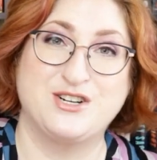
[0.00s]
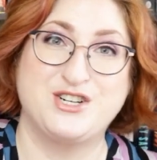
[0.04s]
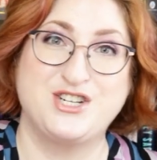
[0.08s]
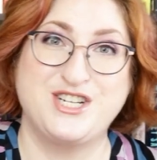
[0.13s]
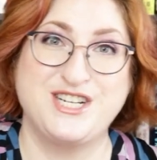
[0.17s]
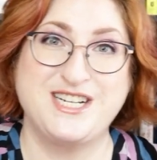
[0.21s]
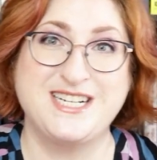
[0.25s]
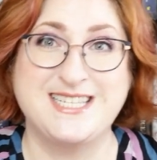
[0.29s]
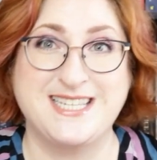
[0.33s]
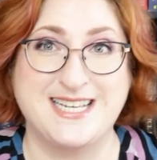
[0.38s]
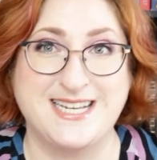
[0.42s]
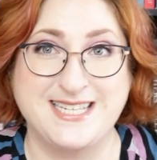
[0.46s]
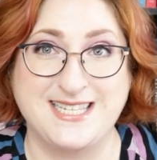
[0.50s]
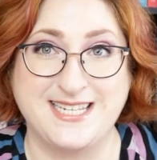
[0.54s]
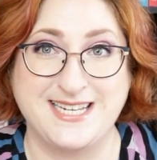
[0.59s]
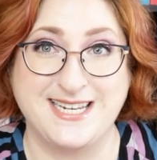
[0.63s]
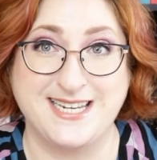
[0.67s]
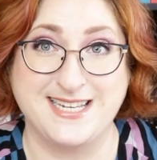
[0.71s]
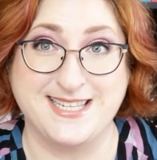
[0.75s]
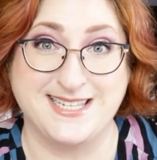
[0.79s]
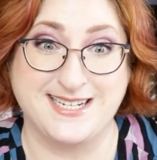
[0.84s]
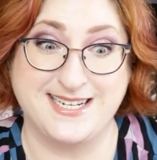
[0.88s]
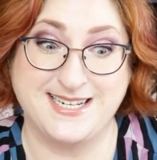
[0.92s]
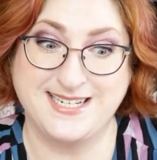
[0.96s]
She says
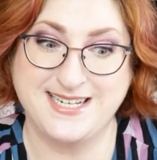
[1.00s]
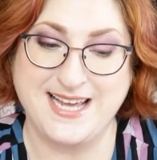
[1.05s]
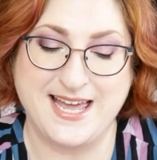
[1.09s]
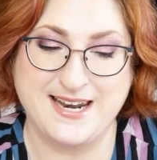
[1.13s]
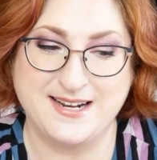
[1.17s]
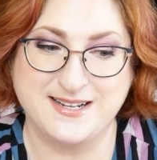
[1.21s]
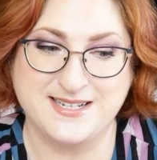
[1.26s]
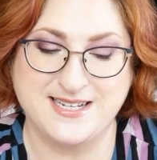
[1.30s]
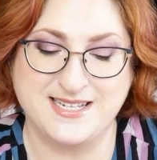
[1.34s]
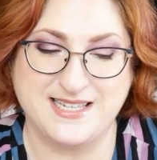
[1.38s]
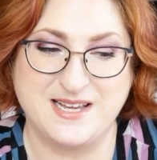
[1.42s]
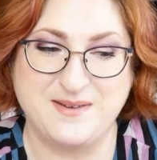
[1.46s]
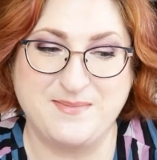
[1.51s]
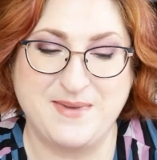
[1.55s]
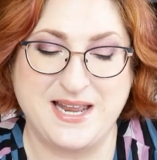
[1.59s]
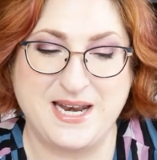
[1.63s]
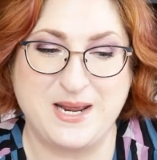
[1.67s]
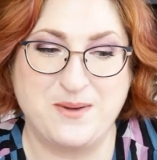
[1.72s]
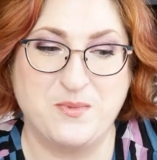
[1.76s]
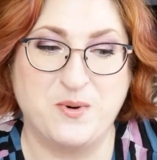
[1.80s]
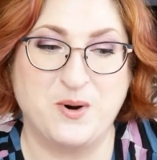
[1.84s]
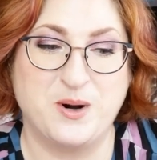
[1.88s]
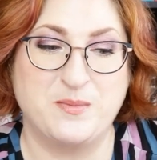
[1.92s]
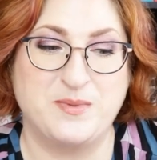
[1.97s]
he isn't entitled to them
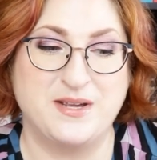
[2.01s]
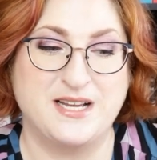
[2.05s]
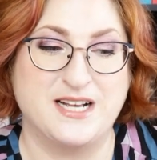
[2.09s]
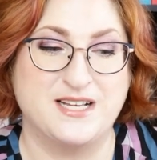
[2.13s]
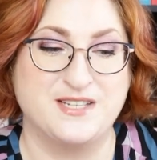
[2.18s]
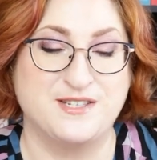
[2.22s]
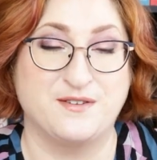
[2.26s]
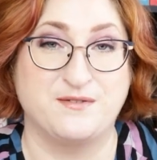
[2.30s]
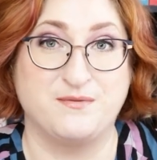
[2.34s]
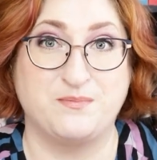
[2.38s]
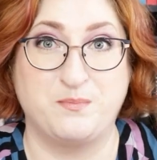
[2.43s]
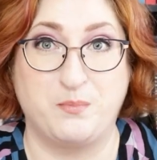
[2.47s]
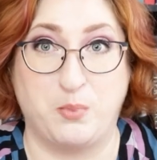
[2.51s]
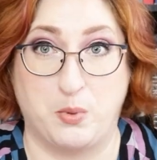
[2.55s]
anymore because of